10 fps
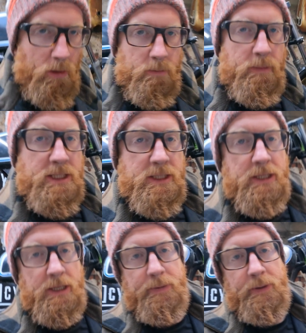masking
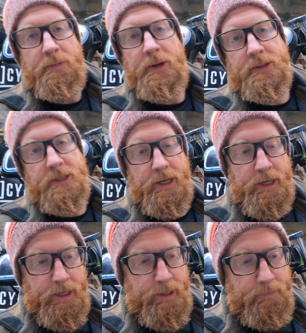tape, but
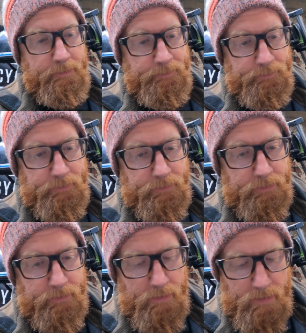I'm
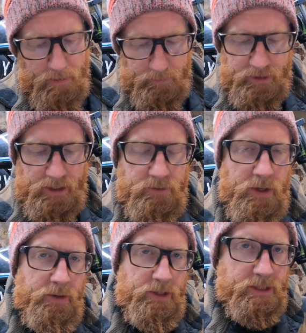going to try and do it
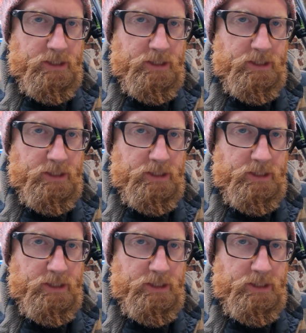out of this